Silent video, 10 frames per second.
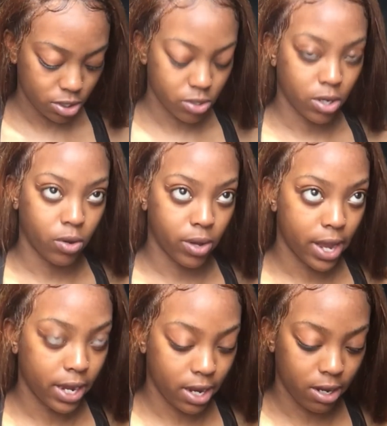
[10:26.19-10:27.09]
So I'll go
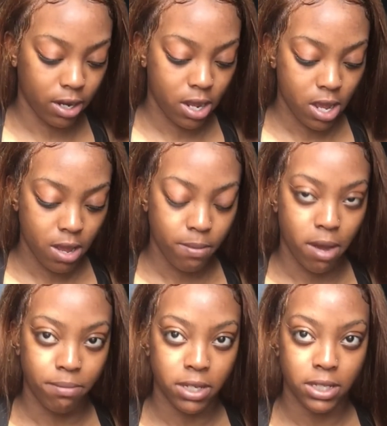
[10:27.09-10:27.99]
ahead and
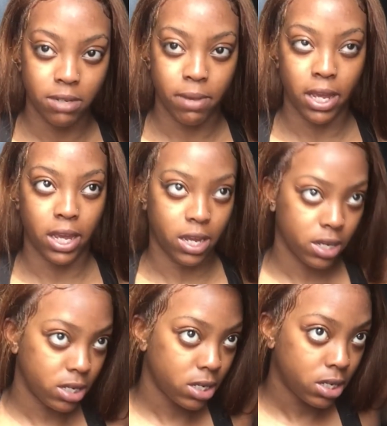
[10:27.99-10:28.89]
pump this into my
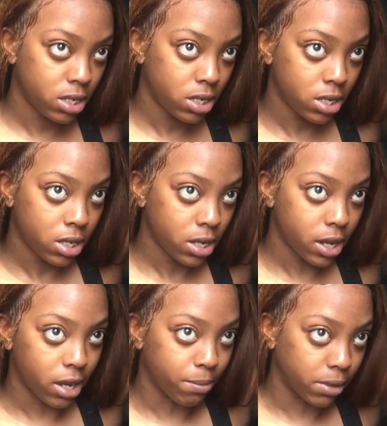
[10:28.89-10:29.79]
hand
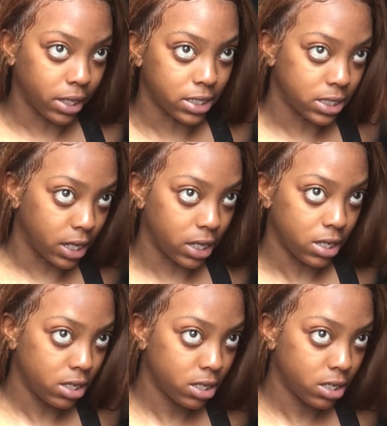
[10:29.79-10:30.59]
and place it